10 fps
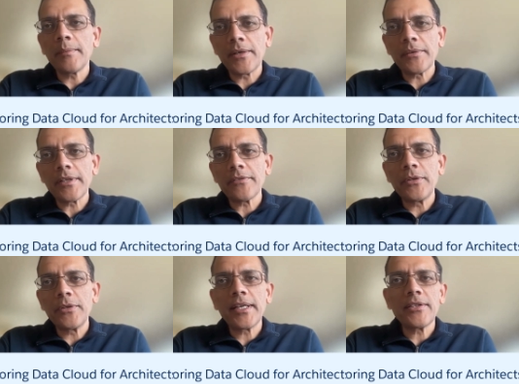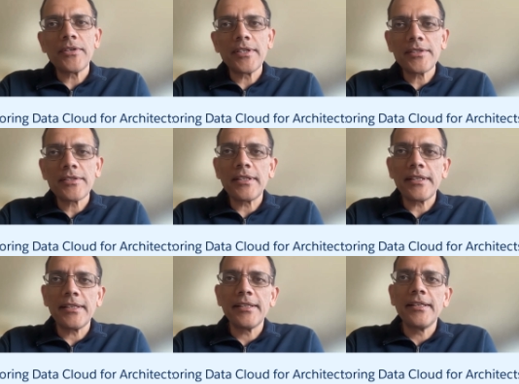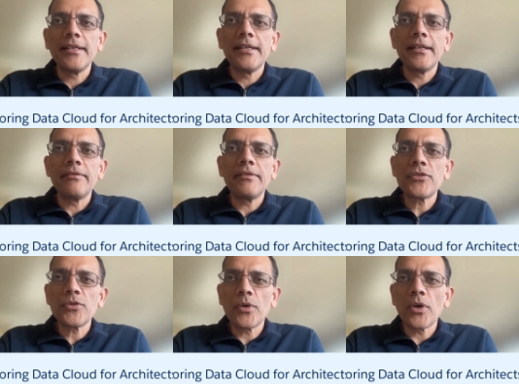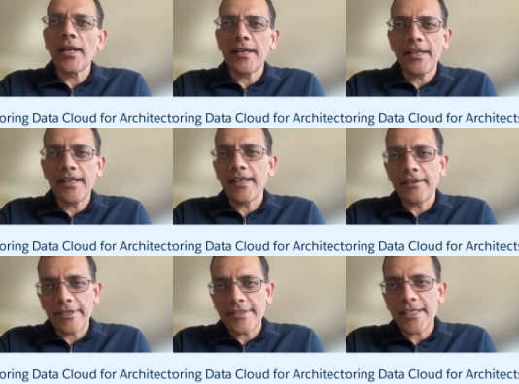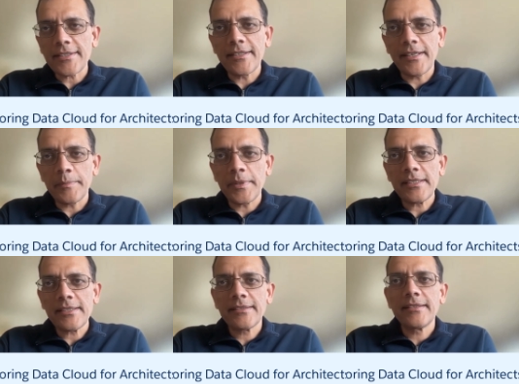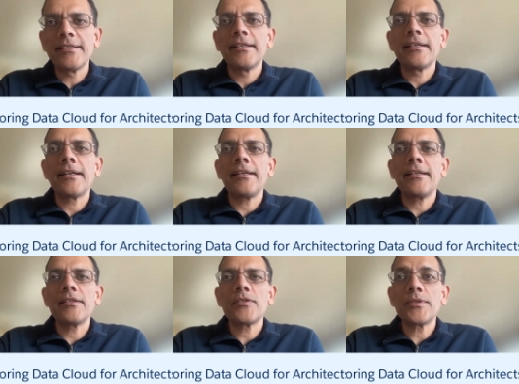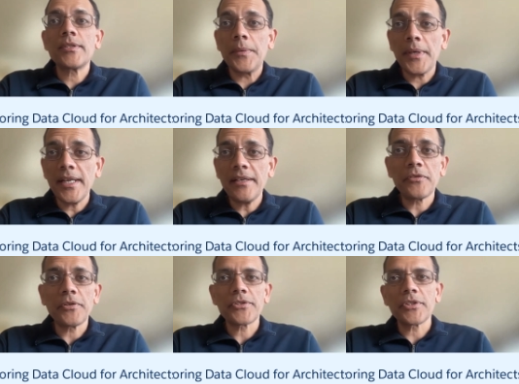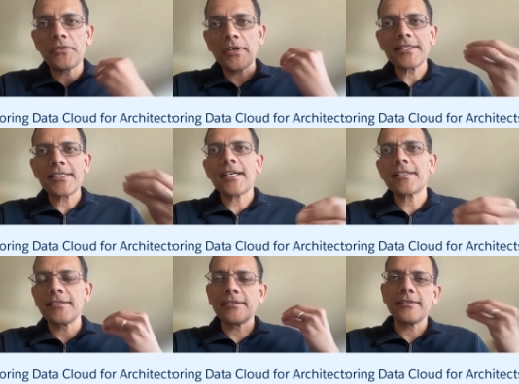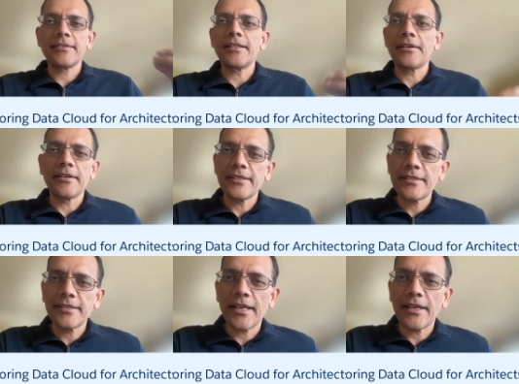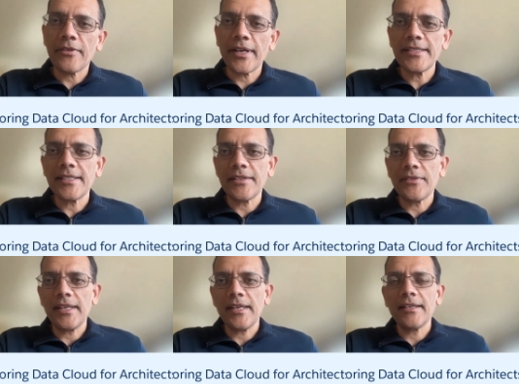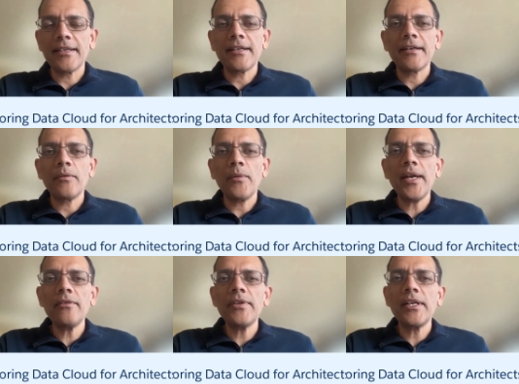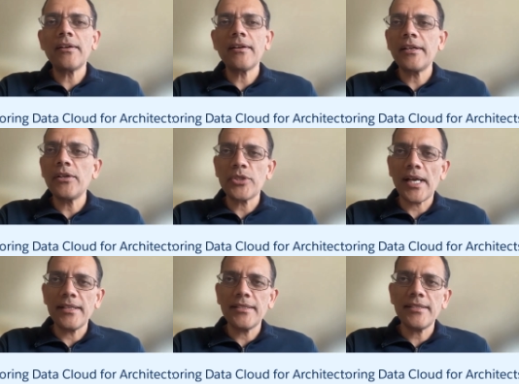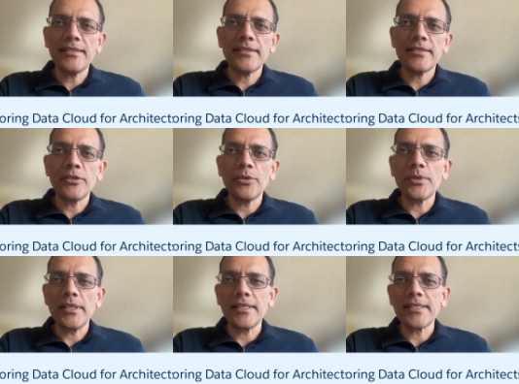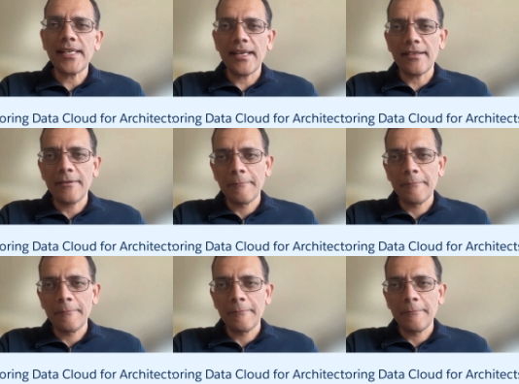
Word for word: about it, if you look at traditionally, we've stored all our data in a transactional database, right? And so it's great for sort of transactional, synchronous kind of writes and everything. Uh, where we run into challenges, is usually in scale.